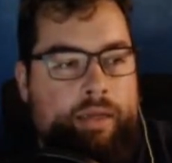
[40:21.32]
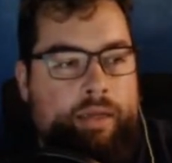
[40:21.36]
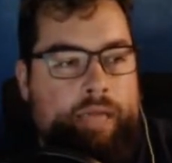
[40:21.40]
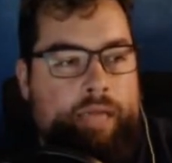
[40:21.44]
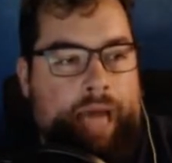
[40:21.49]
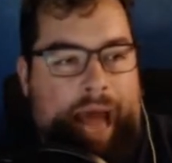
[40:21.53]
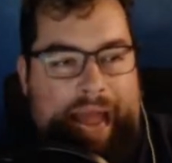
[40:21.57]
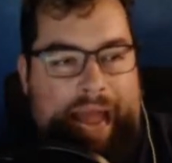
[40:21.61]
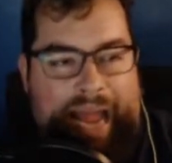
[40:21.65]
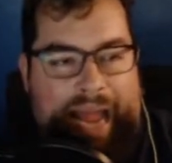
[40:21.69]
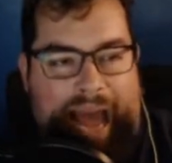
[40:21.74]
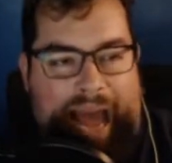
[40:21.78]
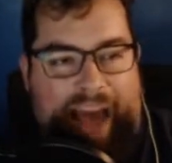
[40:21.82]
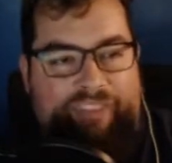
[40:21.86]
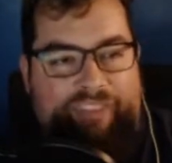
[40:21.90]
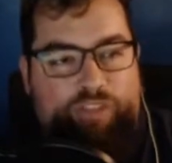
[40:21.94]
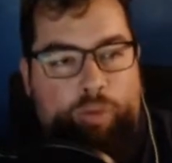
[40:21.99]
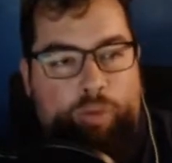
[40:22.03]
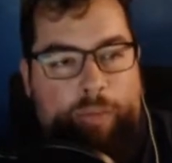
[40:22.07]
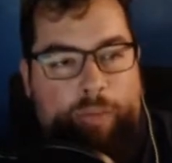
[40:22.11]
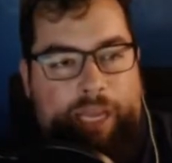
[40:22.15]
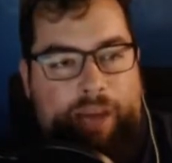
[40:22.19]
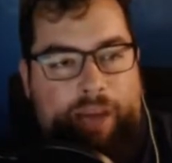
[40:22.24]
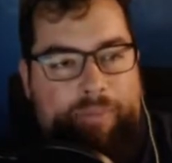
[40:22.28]
I have to
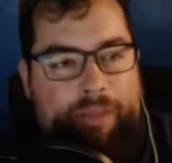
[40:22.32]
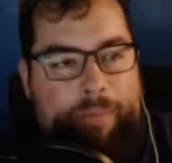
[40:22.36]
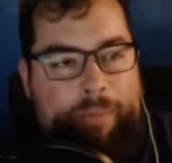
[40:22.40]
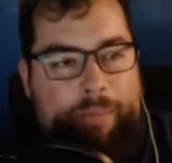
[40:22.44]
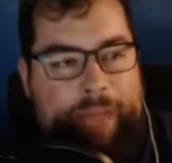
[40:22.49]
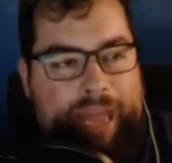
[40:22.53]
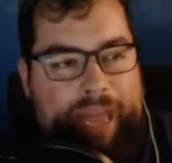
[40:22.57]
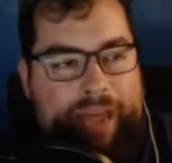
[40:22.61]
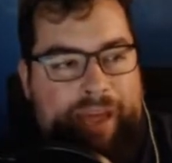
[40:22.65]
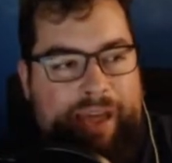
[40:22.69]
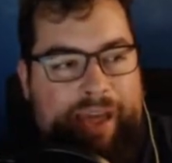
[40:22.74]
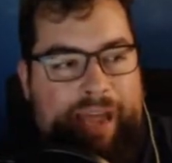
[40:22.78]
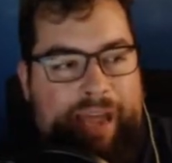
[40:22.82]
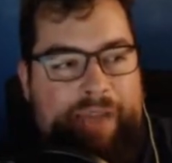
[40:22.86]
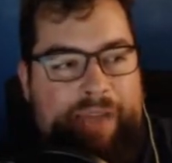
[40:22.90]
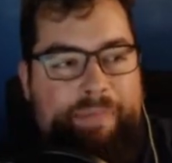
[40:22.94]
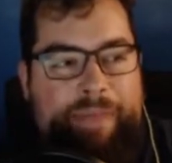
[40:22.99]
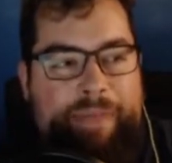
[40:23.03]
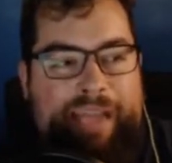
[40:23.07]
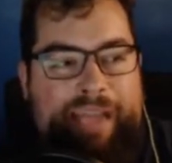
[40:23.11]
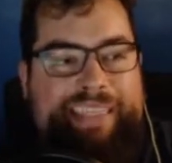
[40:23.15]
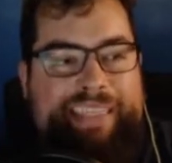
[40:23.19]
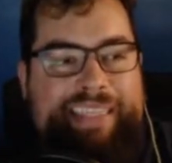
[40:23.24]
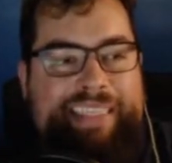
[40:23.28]
become the mayor and
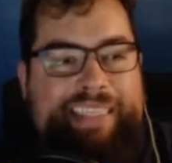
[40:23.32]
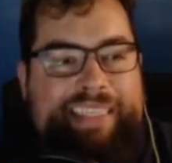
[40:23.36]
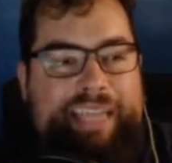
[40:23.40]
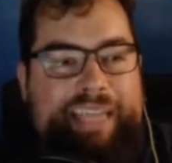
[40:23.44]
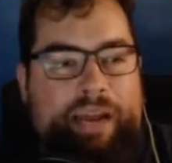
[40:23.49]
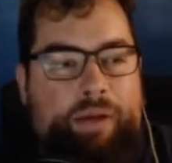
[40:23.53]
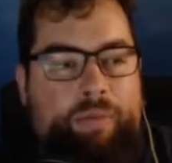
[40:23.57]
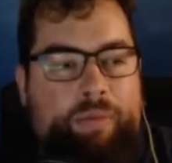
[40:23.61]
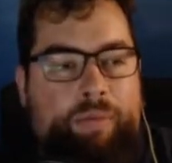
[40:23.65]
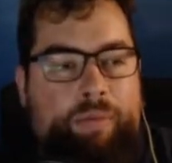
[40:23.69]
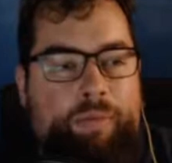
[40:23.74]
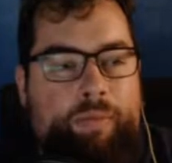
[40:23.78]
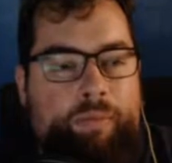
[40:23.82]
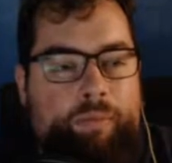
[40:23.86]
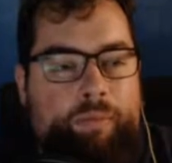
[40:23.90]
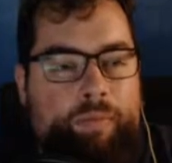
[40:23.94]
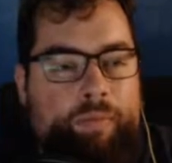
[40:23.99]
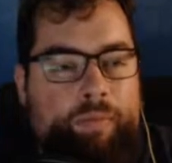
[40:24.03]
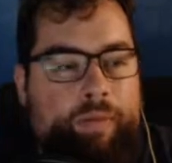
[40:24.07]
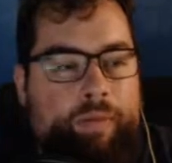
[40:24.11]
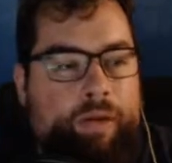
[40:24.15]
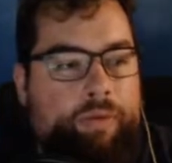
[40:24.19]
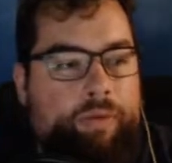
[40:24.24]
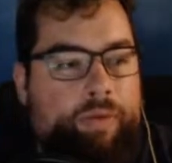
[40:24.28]
make this town...
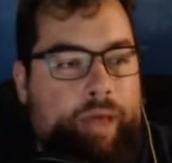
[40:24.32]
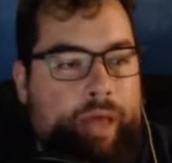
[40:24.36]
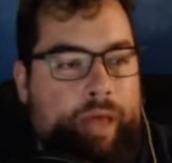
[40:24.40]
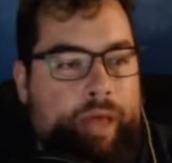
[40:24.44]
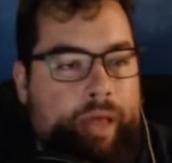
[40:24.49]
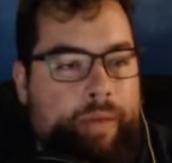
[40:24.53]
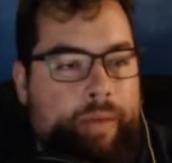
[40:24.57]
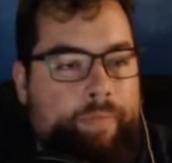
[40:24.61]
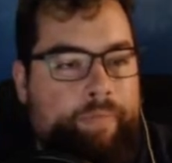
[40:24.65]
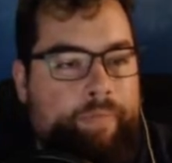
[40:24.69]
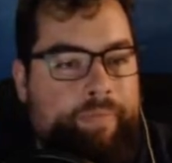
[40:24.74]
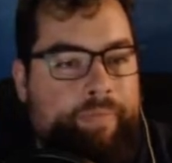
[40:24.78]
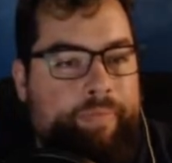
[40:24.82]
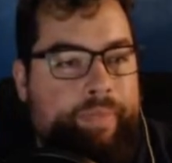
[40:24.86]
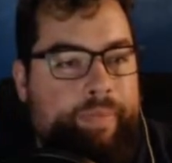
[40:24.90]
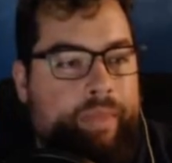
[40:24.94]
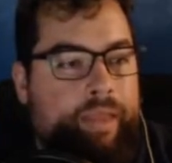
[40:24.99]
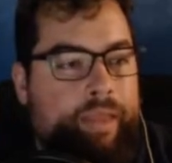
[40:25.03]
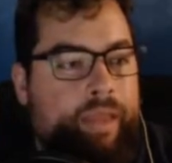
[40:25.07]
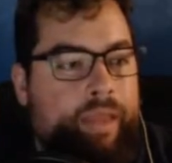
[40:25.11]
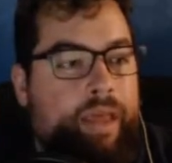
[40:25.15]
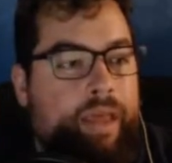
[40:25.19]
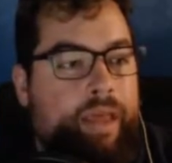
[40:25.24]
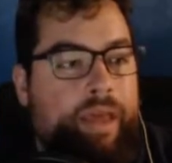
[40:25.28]
Okay.
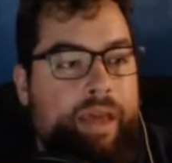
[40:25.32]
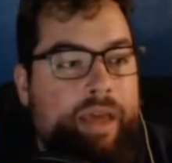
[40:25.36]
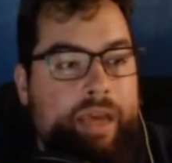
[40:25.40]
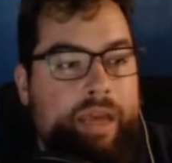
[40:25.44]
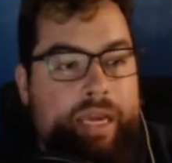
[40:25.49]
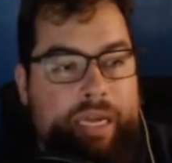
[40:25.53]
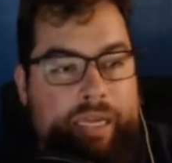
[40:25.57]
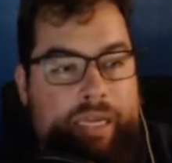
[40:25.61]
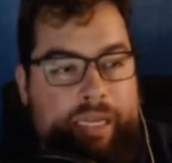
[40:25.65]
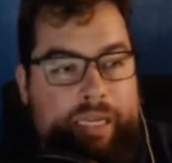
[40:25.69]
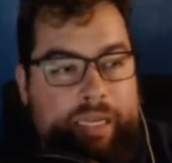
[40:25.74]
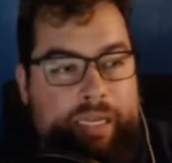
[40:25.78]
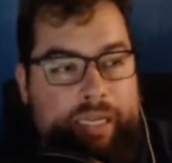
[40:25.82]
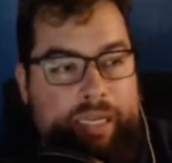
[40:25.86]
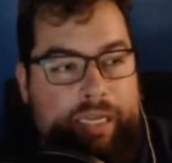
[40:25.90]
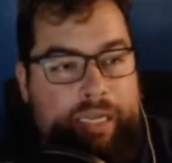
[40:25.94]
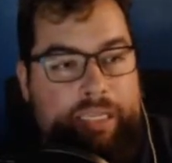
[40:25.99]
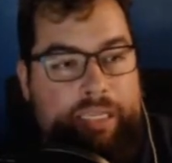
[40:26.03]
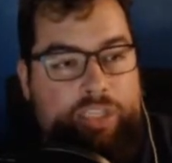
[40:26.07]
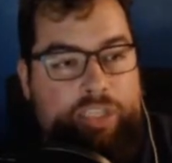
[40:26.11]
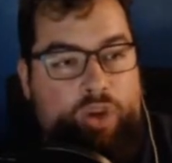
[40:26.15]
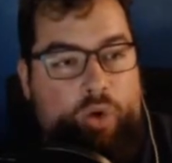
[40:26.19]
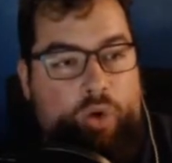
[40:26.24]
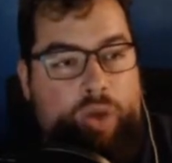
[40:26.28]

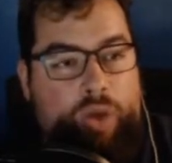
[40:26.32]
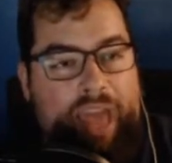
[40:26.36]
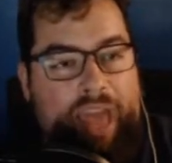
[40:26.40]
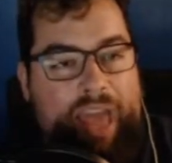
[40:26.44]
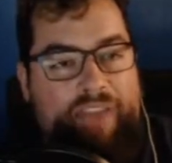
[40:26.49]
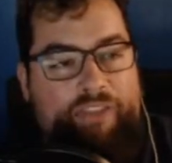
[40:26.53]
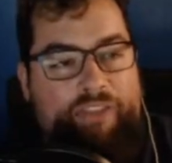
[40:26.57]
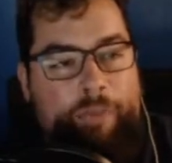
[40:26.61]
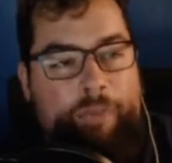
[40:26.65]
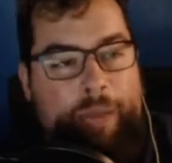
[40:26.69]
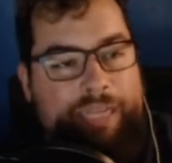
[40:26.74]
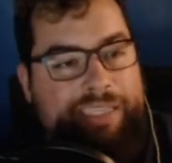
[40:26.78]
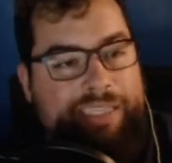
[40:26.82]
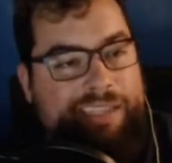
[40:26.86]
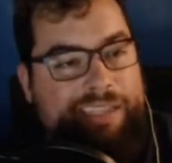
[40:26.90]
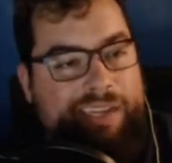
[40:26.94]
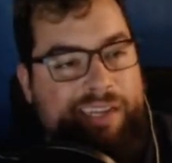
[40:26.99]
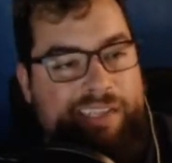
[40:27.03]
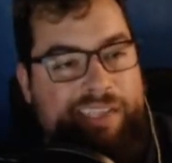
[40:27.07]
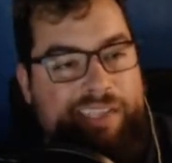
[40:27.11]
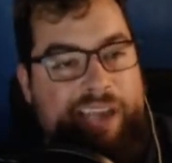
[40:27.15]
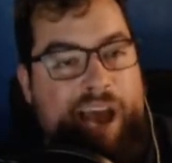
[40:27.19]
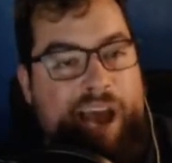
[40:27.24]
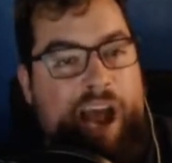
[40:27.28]
Is it okay for my deluxe
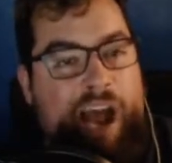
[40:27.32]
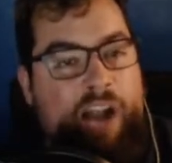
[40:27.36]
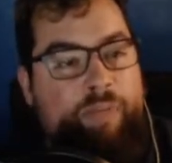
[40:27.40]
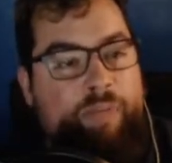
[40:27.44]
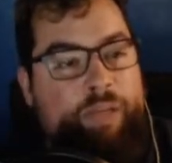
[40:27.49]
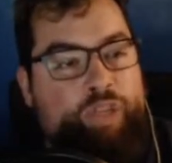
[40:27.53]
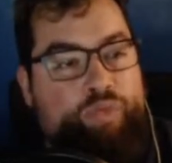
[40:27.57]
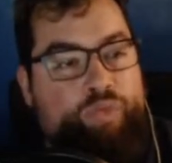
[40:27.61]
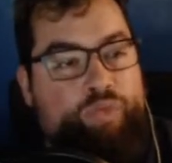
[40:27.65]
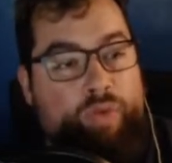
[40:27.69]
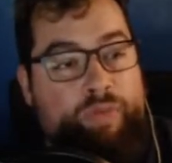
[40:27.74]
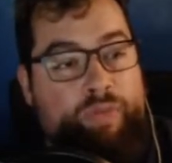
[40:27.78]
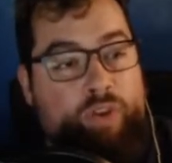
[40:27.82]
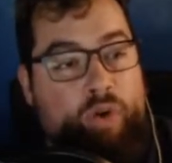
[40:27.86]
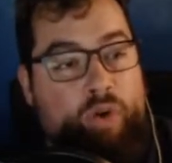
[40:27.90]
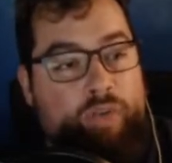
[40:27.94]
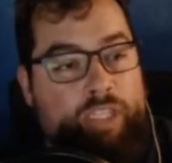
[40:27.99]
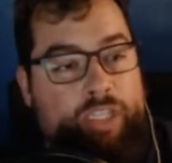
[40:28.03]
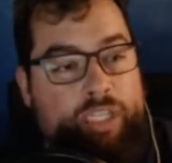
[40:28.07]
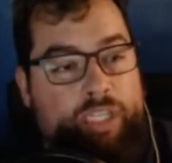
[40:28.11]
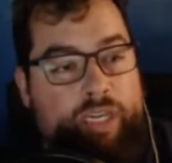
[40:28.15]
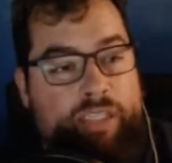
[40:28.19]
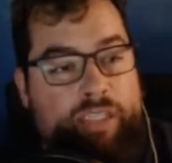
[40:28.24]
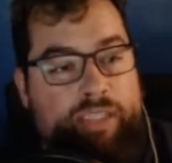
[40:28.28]
car to be driven over
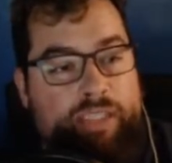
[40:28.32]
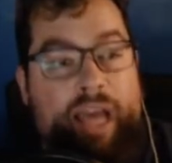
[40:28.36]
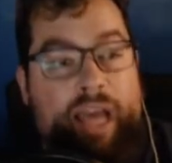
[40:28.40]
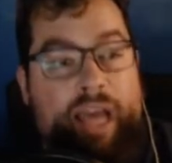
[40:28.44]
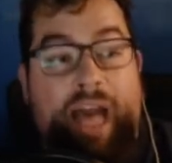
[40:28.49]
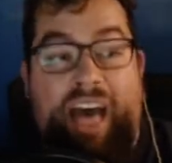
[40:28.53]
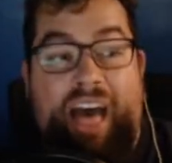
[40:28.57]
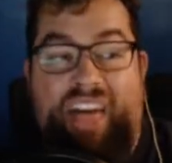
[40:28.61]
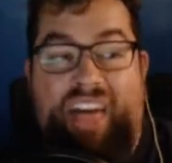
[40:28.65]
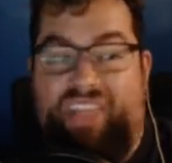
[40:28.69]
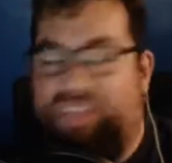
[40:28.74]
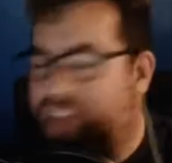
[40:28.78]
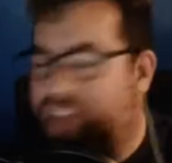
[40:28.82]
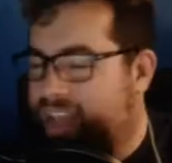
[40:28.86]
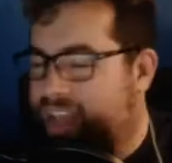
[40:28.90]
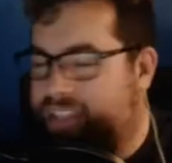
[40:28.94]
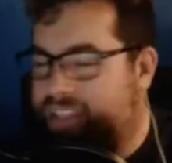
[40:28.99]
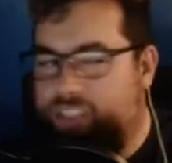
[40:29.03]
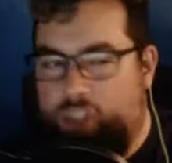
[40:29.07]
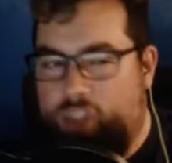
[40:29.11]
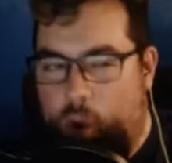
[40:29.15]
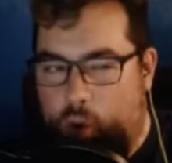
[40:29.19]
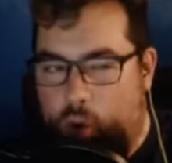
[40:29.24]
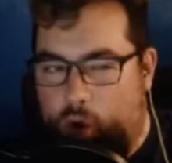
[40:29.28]
dirt? That's
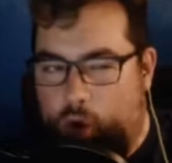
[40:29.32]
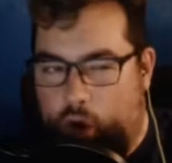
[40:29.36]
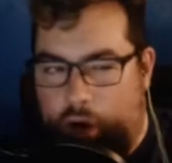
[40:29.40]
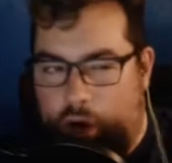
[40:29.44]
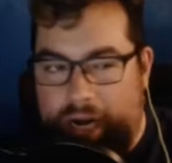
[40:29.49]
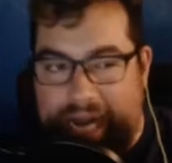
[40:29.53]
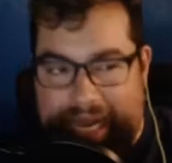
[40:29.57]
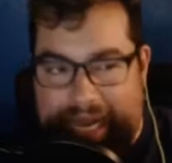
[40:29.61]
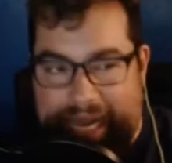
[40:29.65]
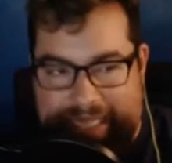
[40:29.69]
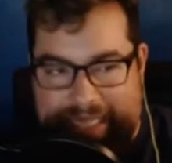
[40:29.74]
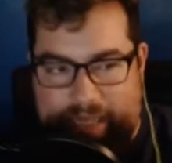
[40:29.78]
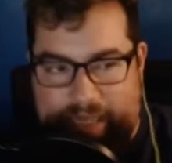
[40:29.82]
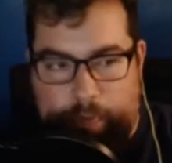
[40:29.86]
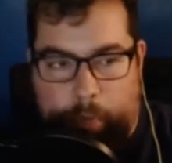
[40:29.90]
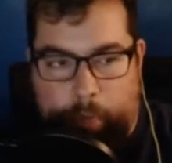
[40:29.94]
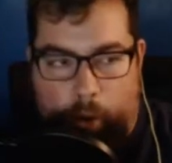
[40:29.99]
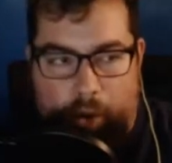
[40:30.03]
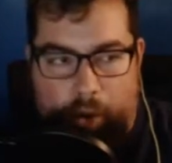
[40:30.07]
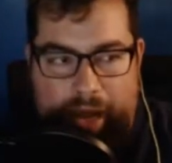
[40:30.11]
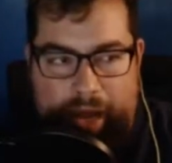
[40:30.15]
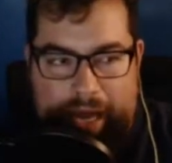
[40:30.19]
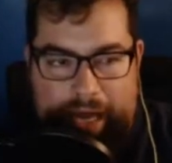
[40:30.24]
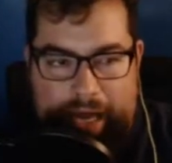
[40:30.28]
no good, is it,
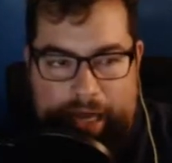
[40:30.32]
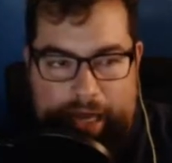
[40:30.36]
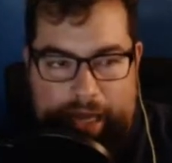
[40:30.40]
boy?